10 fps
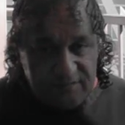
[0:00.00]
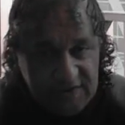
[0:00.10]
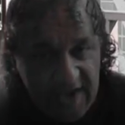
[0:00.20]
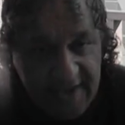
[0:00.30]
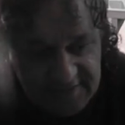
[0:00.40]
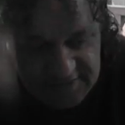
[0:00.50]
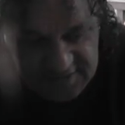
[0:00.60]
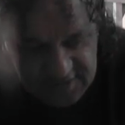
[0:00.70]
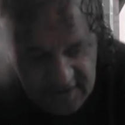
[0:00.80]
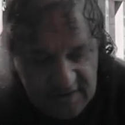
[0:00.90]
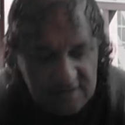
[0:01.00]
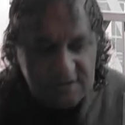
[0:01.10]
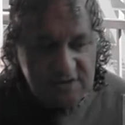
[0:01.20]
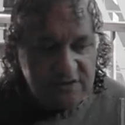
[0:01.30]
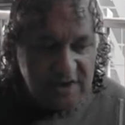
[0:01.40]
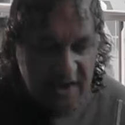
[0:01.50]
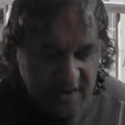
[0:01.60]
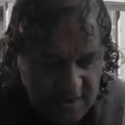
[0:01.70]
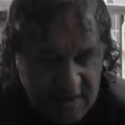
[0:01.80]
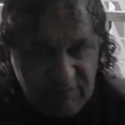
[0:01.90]
the acts in
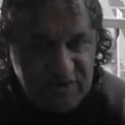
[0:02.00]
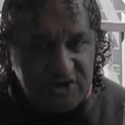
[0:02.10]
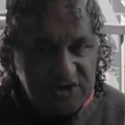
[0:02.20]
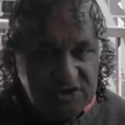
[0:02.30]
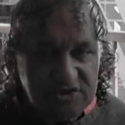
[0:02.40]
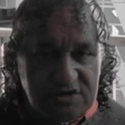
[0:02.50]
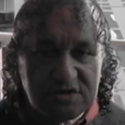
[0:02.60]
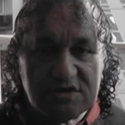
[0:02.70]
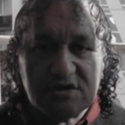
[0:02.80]
UK and British